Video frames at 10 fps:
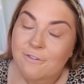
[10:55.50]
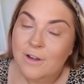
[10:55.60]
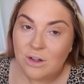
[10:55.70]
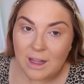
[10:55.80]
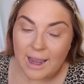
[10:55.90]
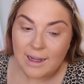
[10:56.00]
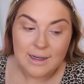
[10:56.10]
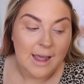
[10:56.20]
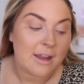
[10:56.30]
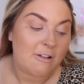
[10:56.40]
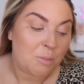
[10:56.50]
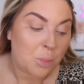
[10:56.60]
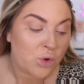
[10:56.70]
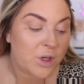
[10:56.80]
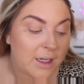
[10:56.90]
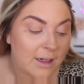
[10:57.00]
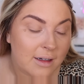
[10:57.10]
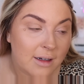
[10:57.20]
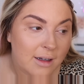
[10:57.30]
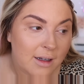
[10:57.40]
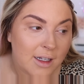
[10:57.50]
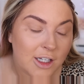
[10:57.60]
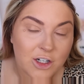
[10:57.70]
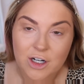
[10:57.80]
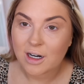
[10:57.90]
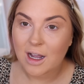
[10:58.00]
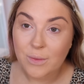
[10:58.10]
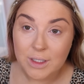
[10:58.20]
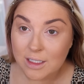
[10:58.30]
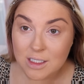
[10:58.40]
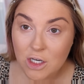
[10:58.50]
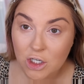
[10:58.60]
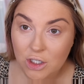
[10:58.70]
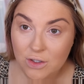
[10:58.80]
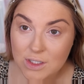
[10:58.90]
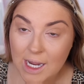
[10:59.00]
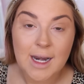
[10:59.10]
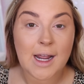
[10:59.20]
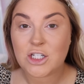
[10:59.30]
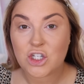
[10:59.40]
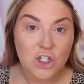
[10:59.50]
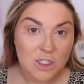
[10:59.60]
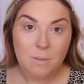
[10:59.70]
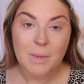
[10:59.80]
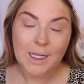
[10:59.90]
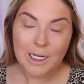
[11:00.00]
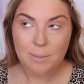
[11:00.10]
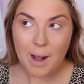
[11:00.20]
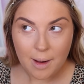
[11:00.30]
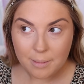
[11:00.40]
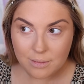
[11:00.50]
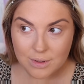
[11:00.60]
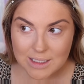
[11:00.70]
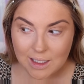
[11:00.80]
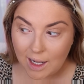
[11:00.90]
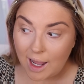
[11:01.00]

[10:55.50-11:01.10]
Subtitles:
feel like now that I've bought it, you know, I would continue to use it and I'd just use a million pumps